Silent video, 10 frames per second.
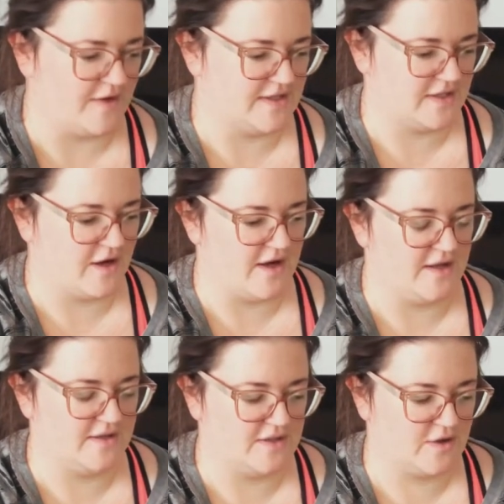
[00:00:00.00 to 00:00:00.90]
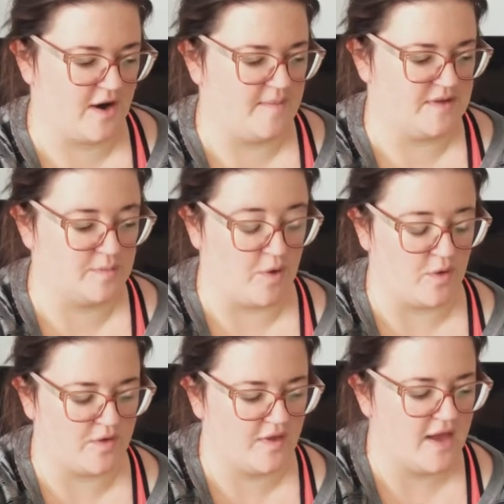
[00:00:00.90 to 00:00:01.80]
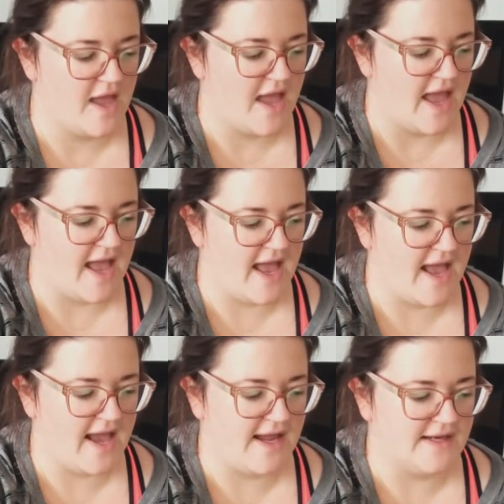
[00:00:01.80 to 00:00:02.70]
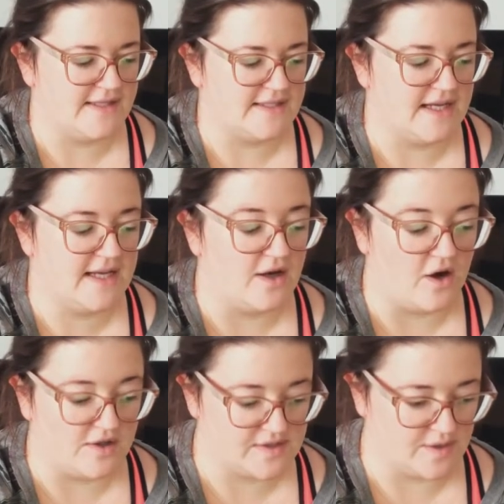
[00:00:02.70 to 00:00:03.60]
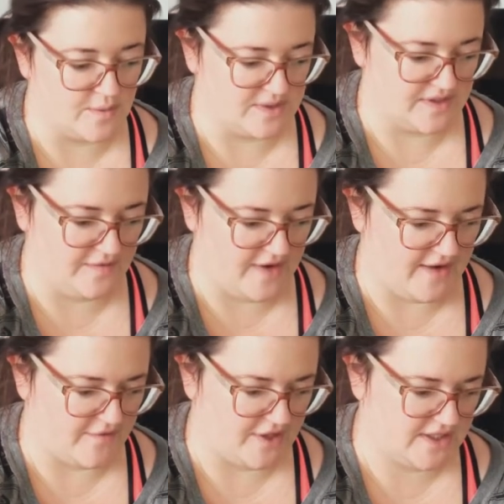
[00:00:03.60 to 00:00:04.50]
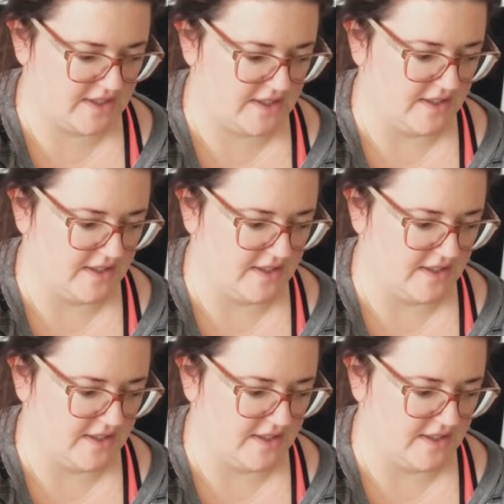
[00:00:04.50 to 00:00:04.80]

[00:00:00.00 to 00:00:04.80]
I saw it described as both, and it also was a favorite.